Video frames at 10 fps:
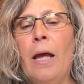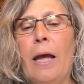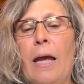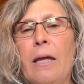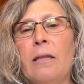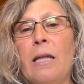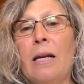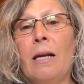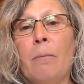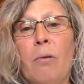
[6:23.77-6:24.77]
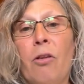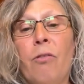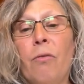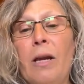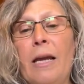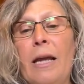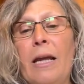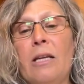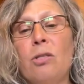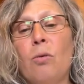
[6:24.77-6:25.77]
And then number 3
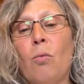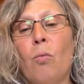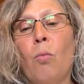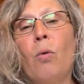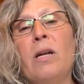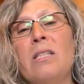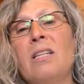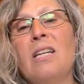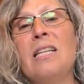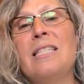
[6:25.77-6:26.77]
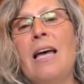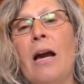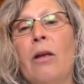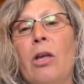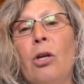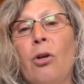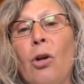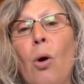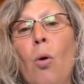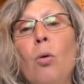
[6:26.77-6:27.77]
is, what is a desire that you're
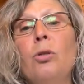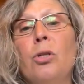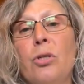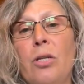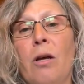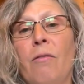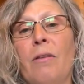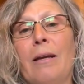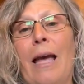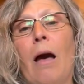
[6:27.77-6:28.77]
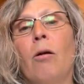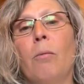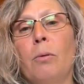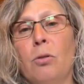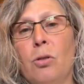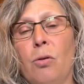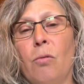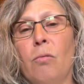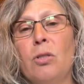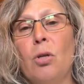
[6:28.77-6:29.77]
going to hold yourself accountable
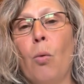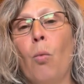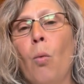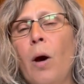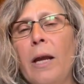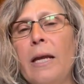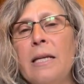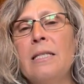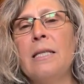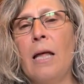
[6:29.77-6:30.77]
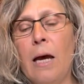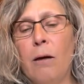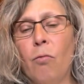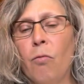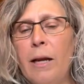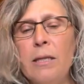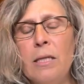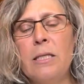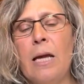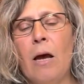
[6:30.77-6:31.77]
to? So what is that? Write
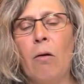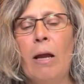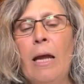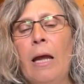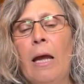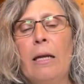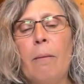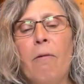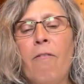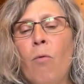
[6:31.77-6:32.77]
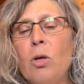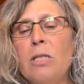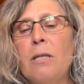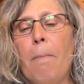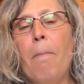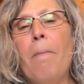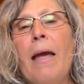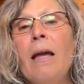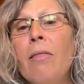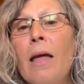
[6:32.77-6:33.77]
this down. Number 4 is to
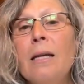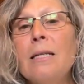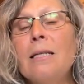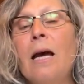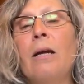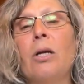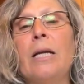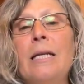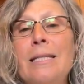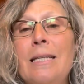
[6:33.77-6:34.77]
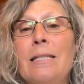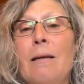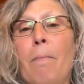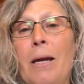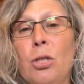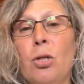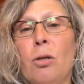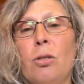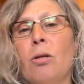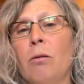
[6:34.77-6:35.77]
make that desire easy to
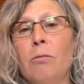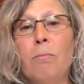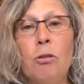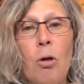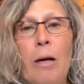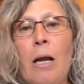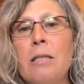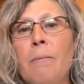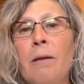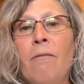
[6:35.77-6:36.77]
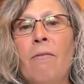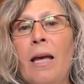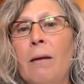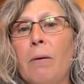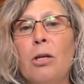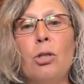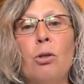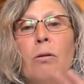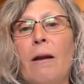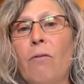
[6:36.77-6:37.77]
measure. So try not to be vague, because
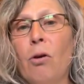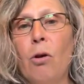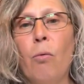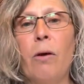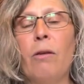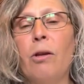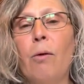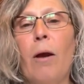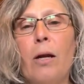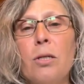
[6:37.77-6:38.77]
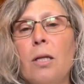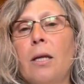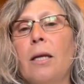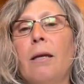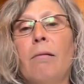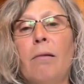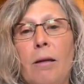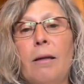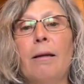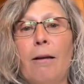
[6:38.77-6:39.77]
you'll never know whether you actually
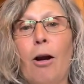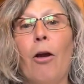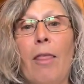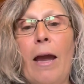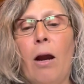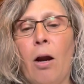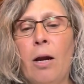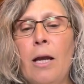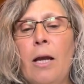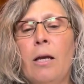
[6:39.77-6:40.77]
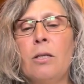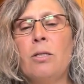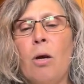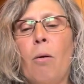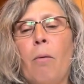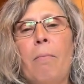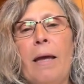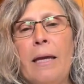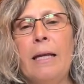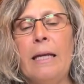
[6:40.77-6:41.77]
are there. So
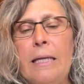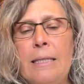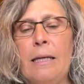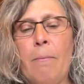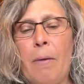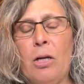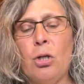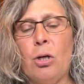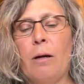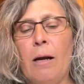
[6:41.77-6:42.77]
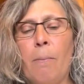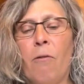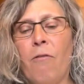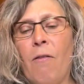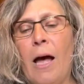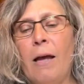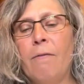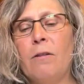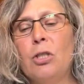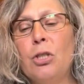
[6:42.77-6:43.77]
make it easy to measure. Number 5,
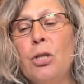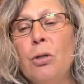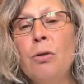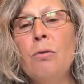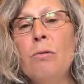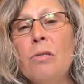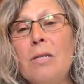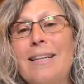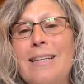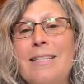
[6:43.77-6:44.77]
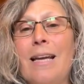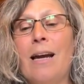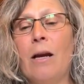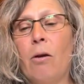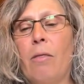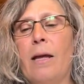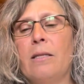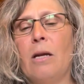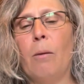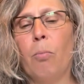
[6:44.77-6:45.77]
choose a desire
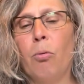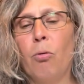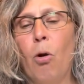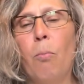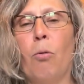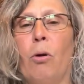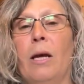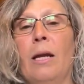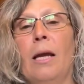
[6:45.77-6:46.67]
that's appropriate.